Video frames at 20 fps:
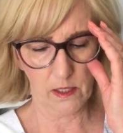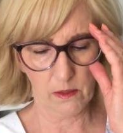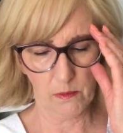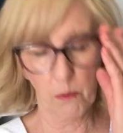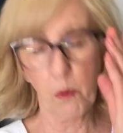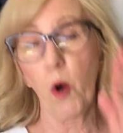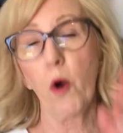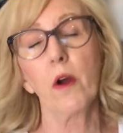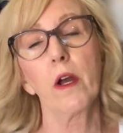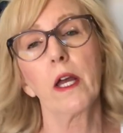
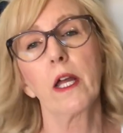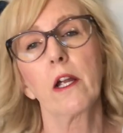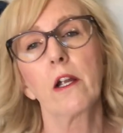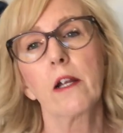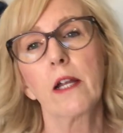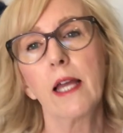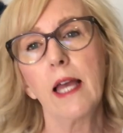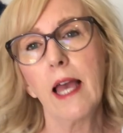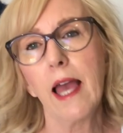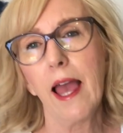
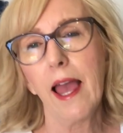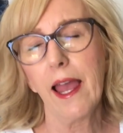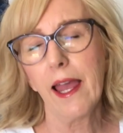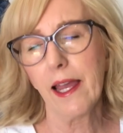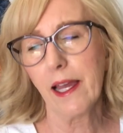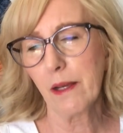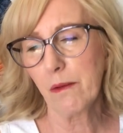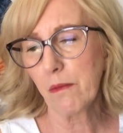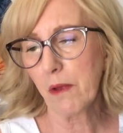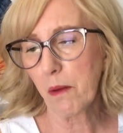mohair,
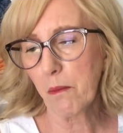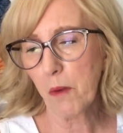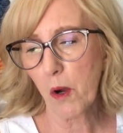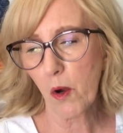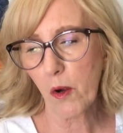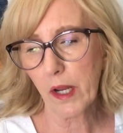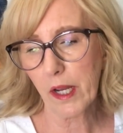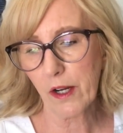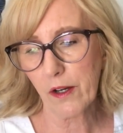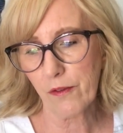and
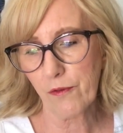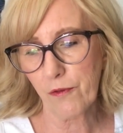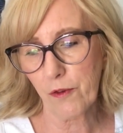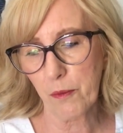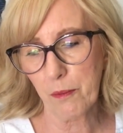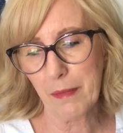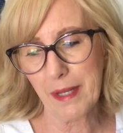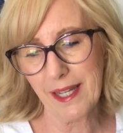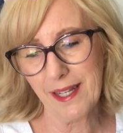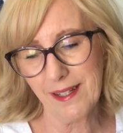mohair for
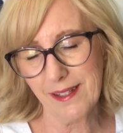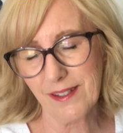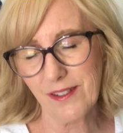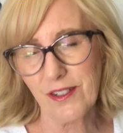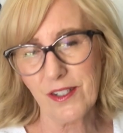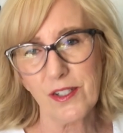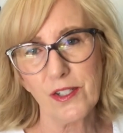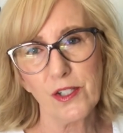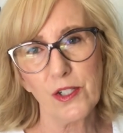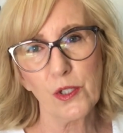me is
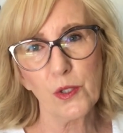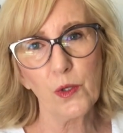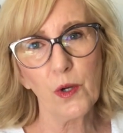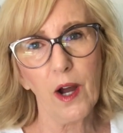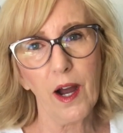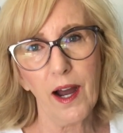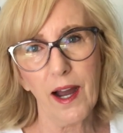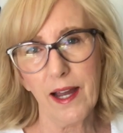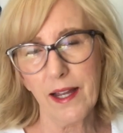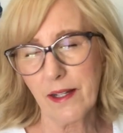just too
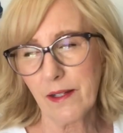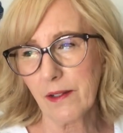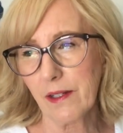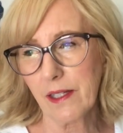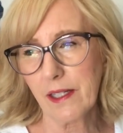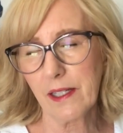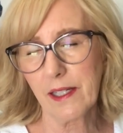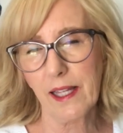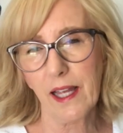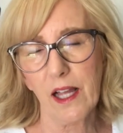hot
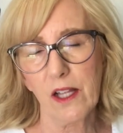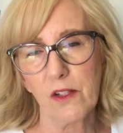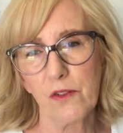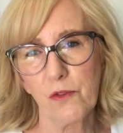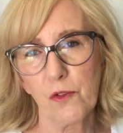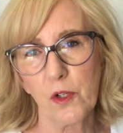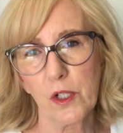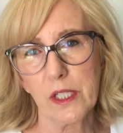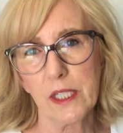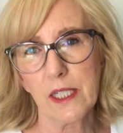in
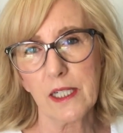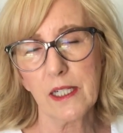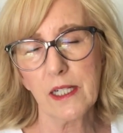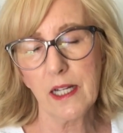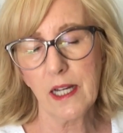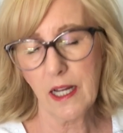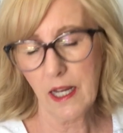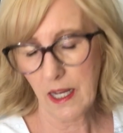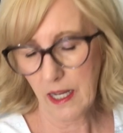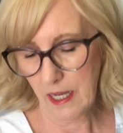California.
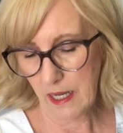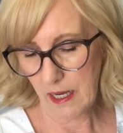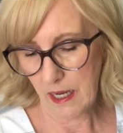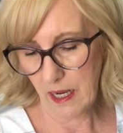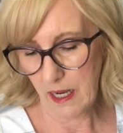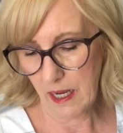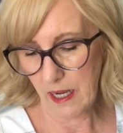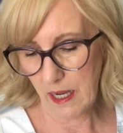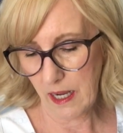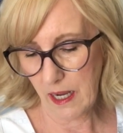
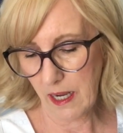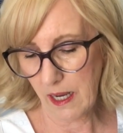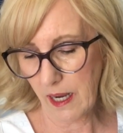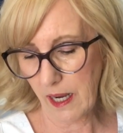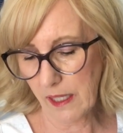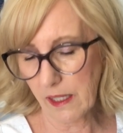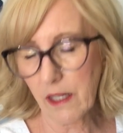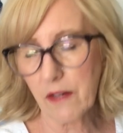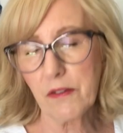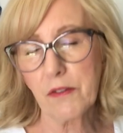
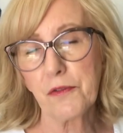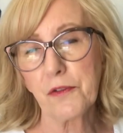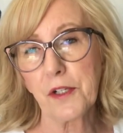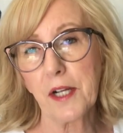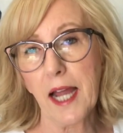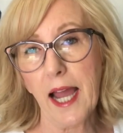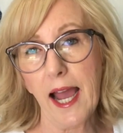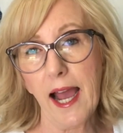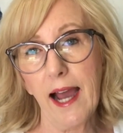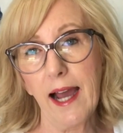I love it for
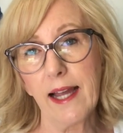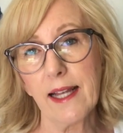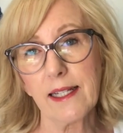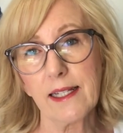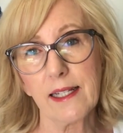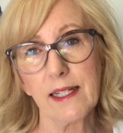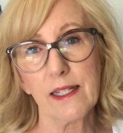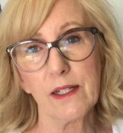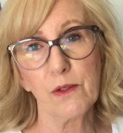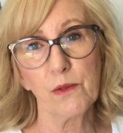a hat.
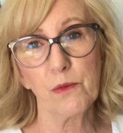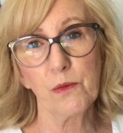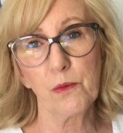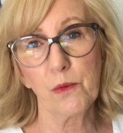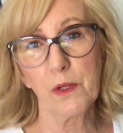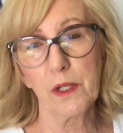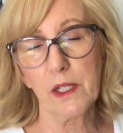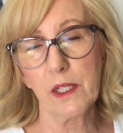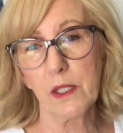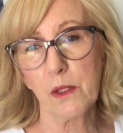It
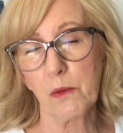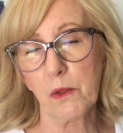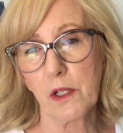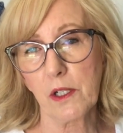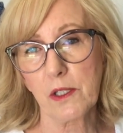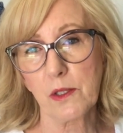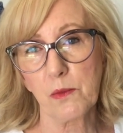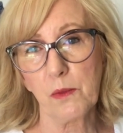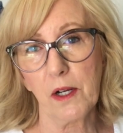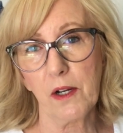really
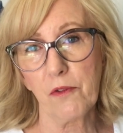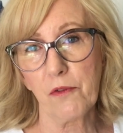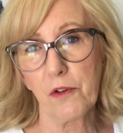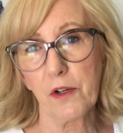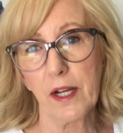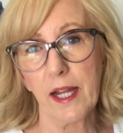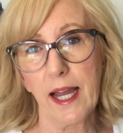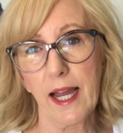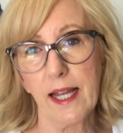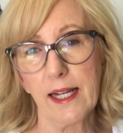works well for
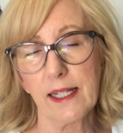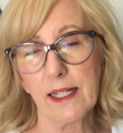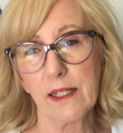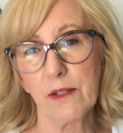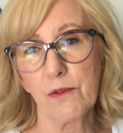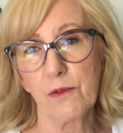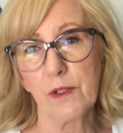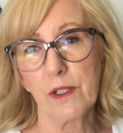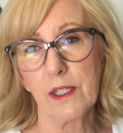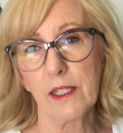a hat.
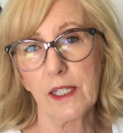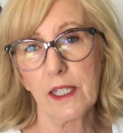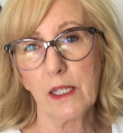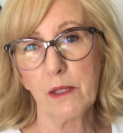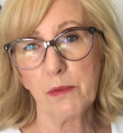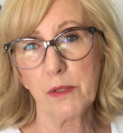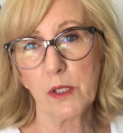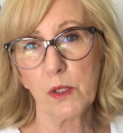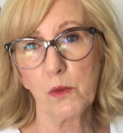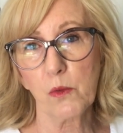It really
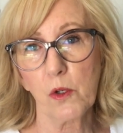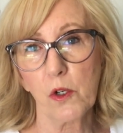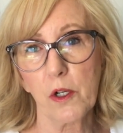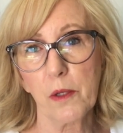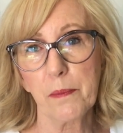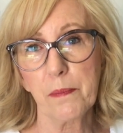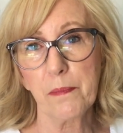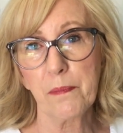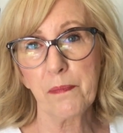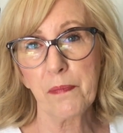keeps you
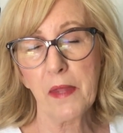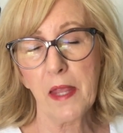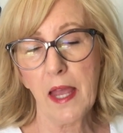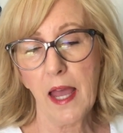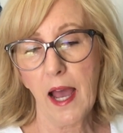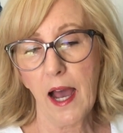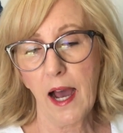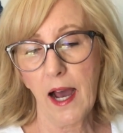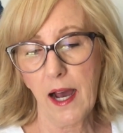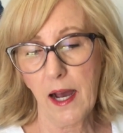warm.
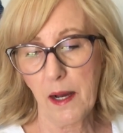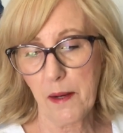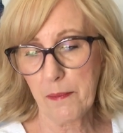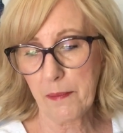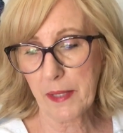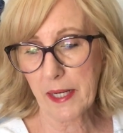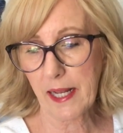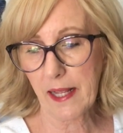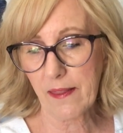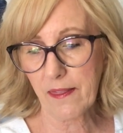
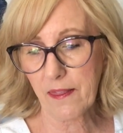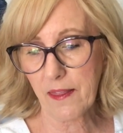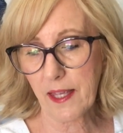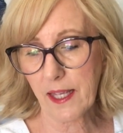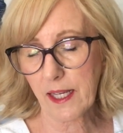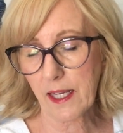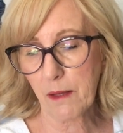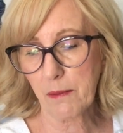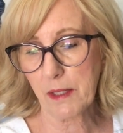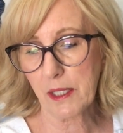But I
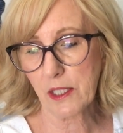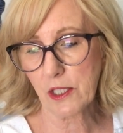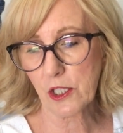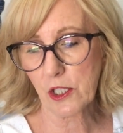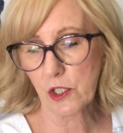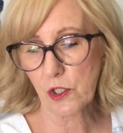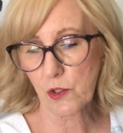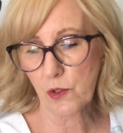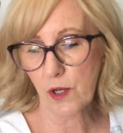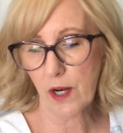think I'm going to
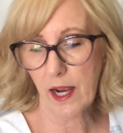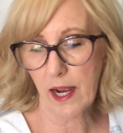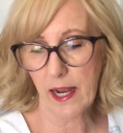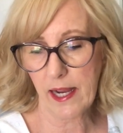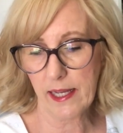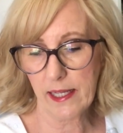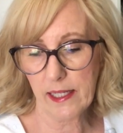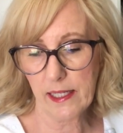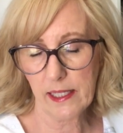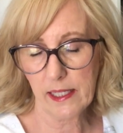just
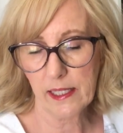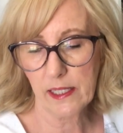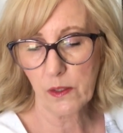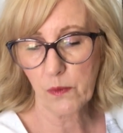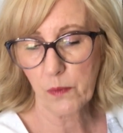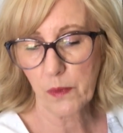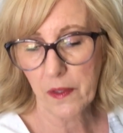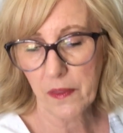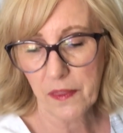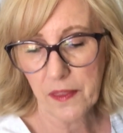try it
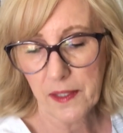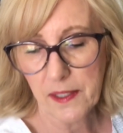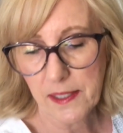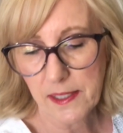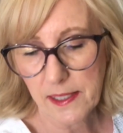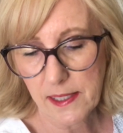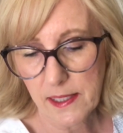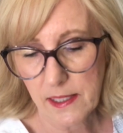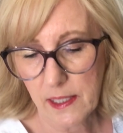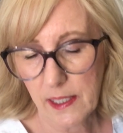with this
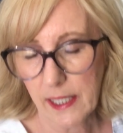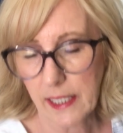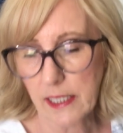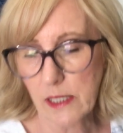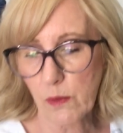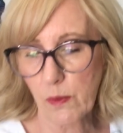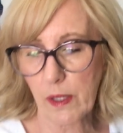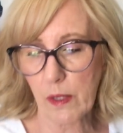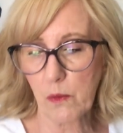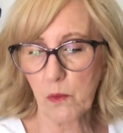
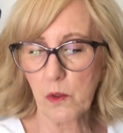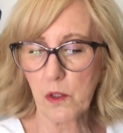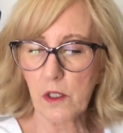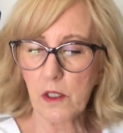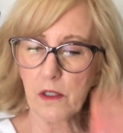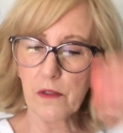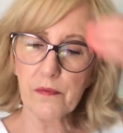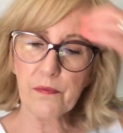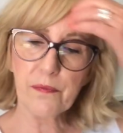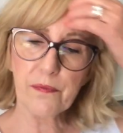lace weight
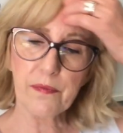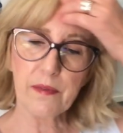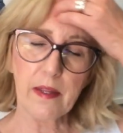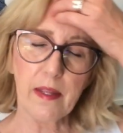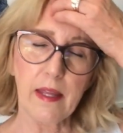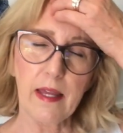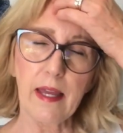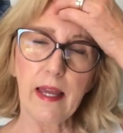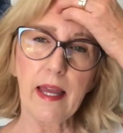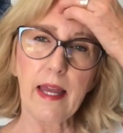wool.
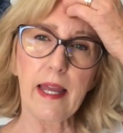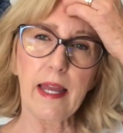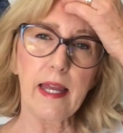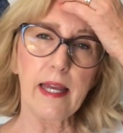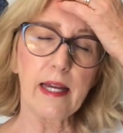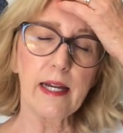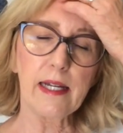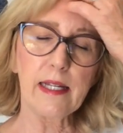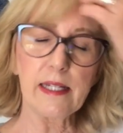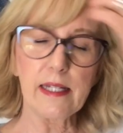
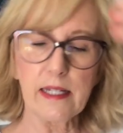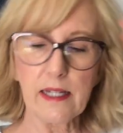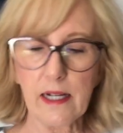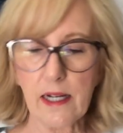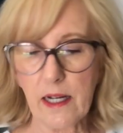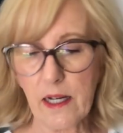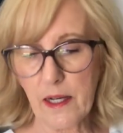And